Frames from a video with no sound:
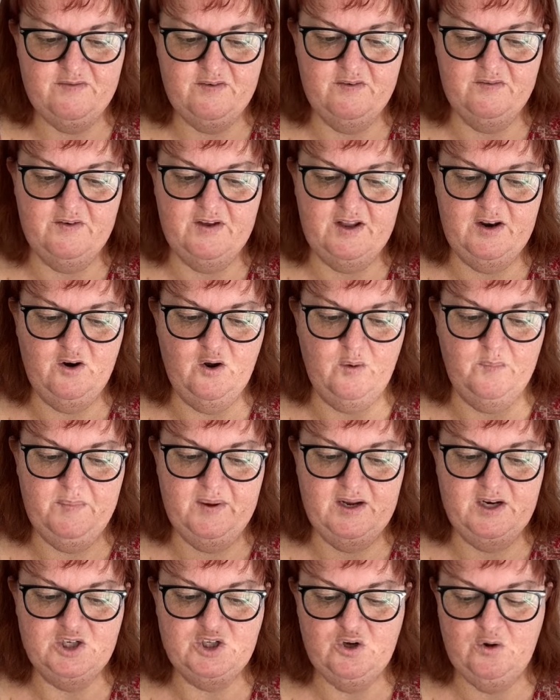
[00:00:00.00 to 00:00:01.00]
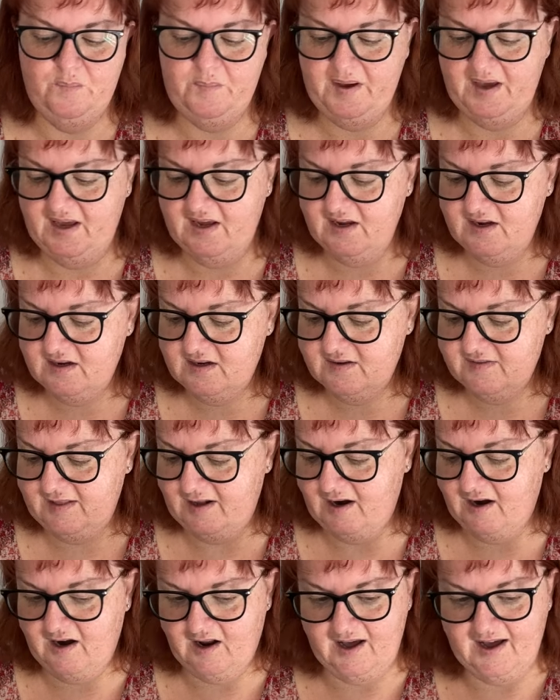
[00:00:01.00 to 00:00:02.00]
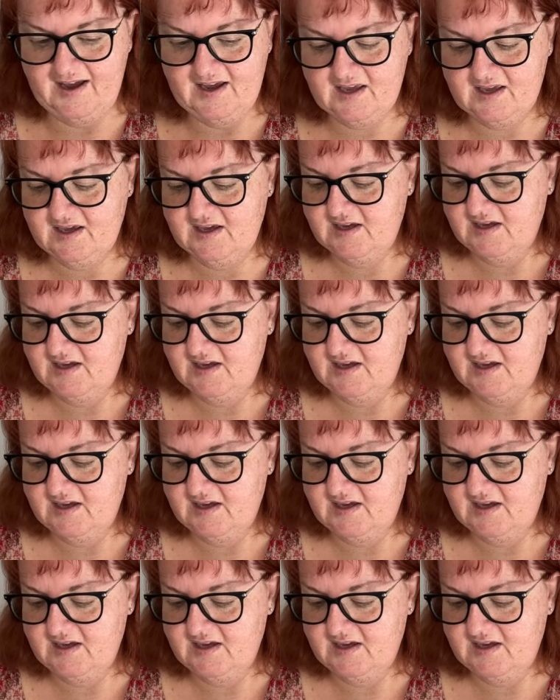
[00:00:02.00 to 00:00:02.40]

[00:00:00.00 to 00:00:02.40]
of it not being too pink that I like.